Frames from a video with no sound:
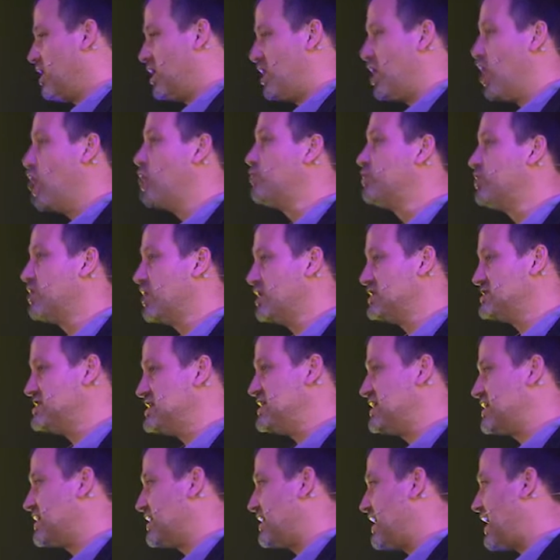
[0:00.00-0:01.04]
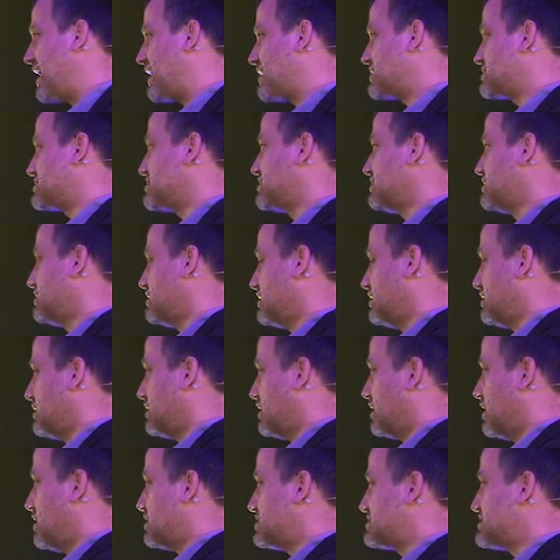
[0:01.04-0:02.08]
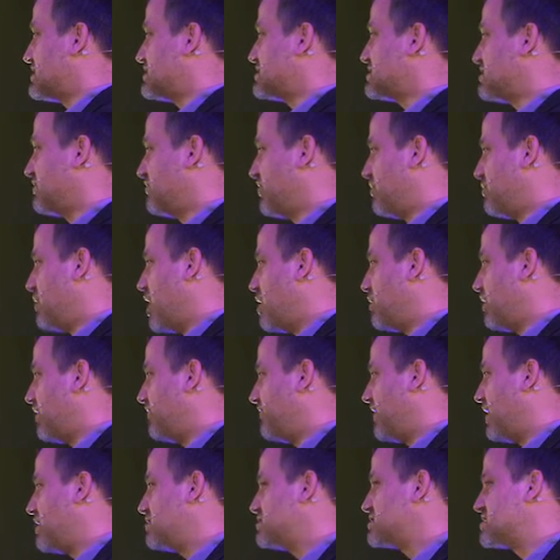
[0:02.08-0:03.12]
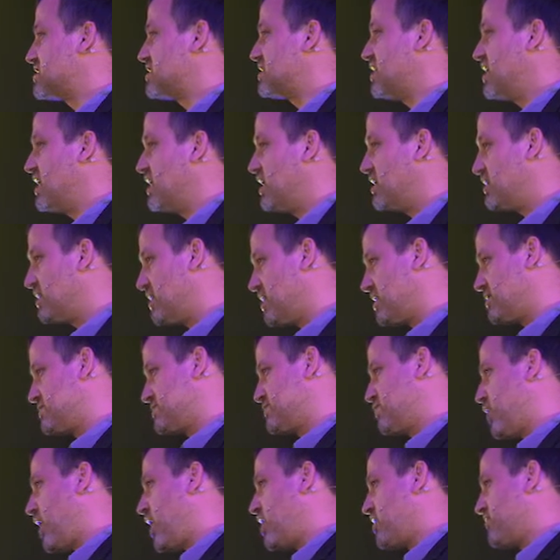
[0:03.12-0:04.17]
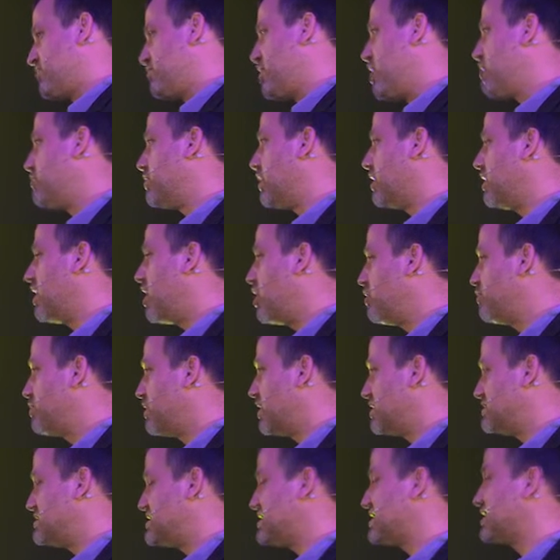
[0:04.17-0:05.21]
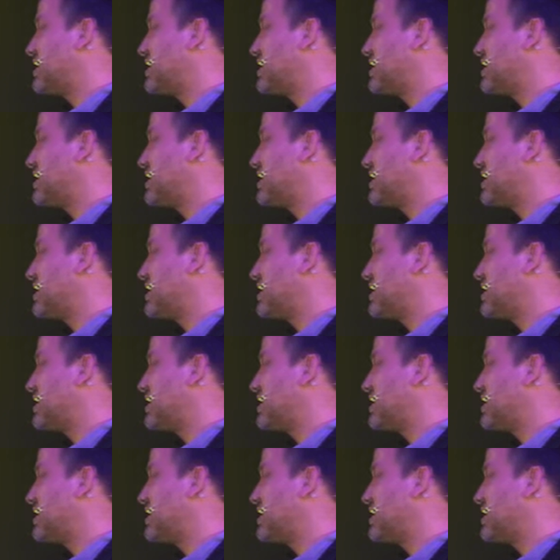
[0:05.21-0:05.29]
uh, OpenID Connect a system for mobile phones, a, a, a part of mobile, OpenID